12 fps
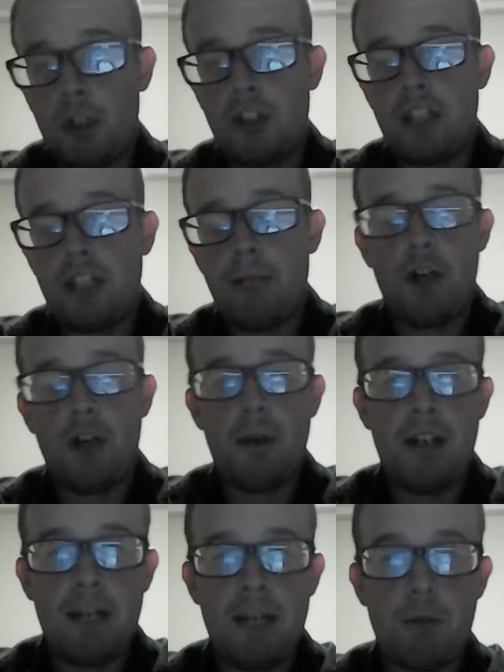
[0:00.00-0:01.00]
we've got time for
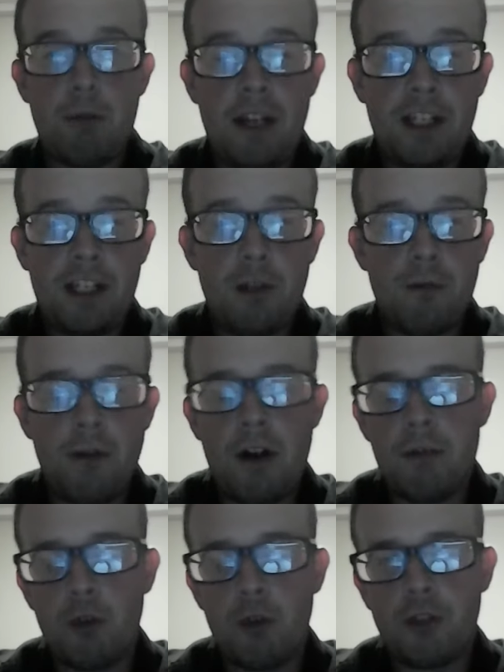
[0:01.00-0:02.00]
anyway, Nick. Well, thank you
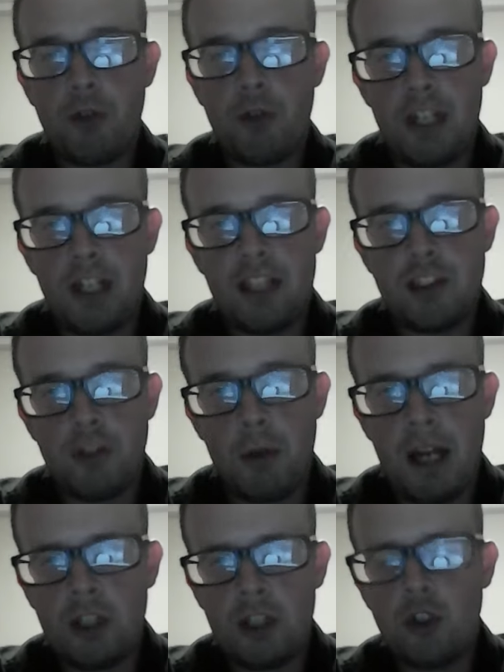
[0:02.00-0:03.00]
very much for the
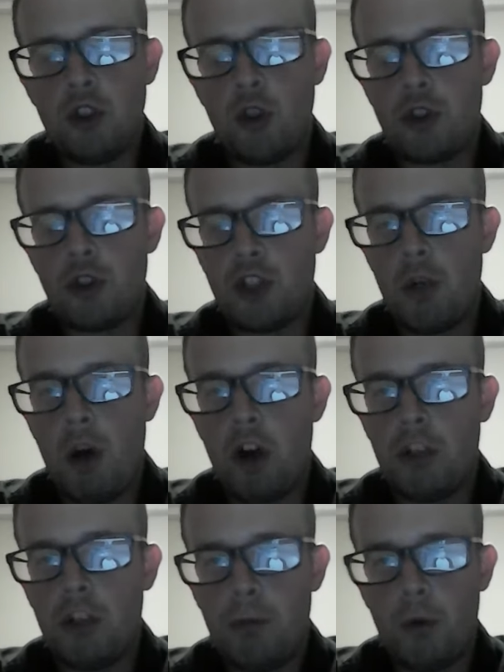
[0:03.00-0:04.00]
interview and good luck to
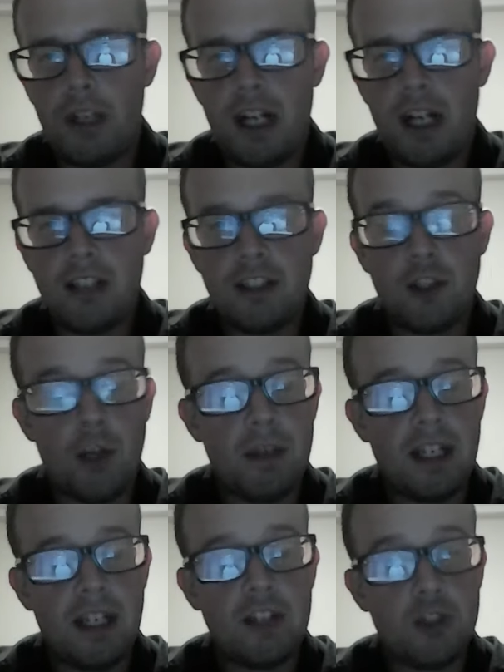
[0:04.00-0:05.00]
Hartlepool United
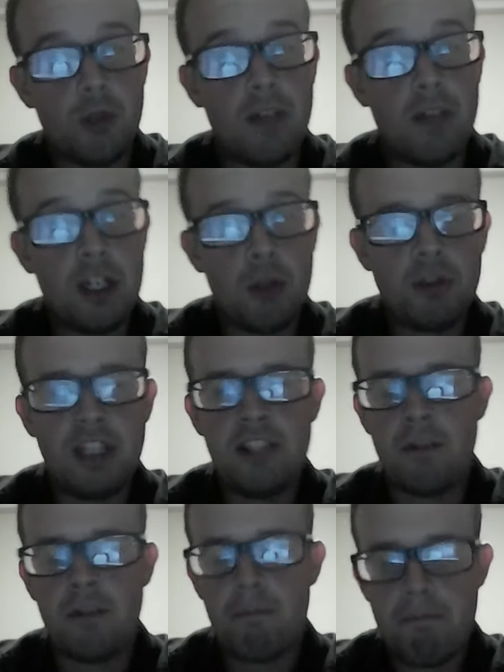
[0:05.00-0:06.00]
going into the new
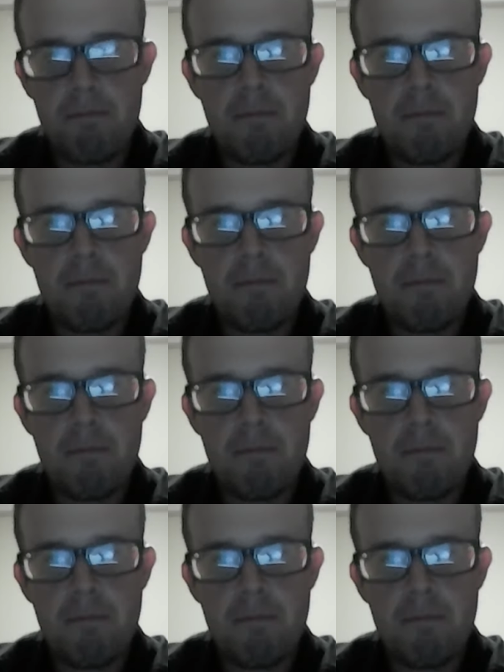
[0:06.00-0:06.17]
season.